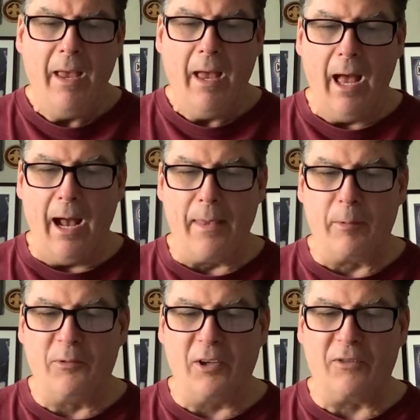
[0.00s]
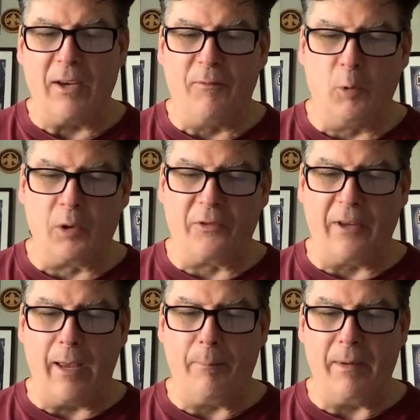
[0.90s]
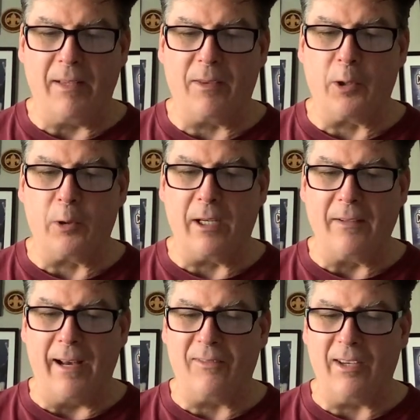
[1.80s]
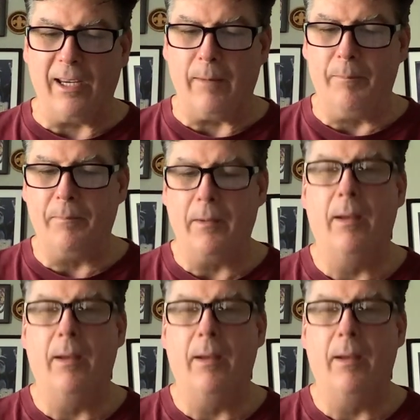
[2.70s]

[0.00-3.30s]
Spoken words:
Number 16, Florida State beat 30-19,